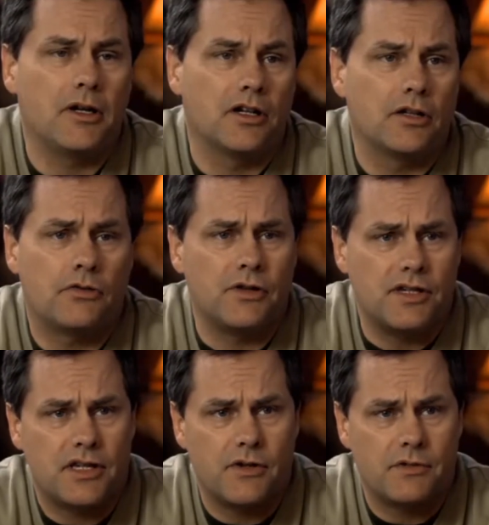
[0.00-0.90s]
going to do 3
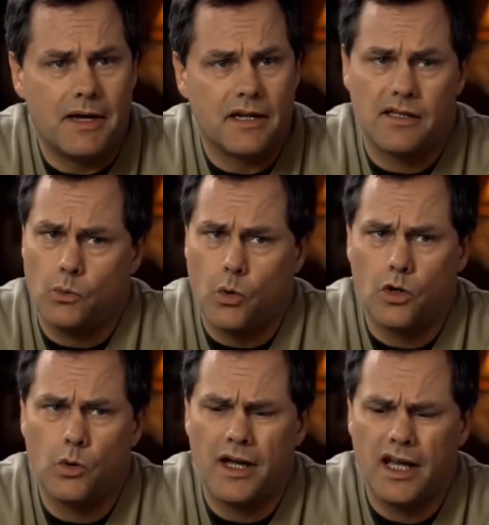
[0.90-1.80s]
series max and then walk
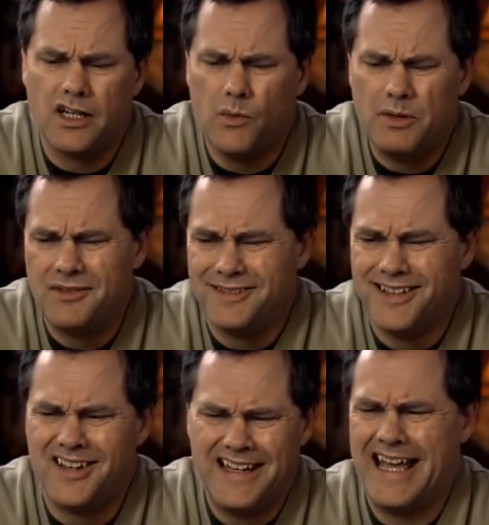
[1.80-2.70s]
away. I don't want people to
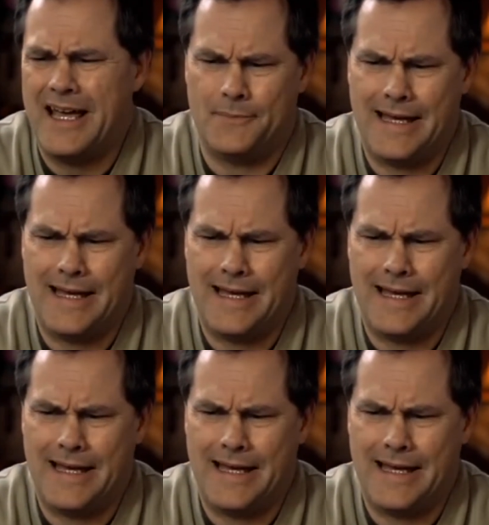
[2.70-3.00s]
think I am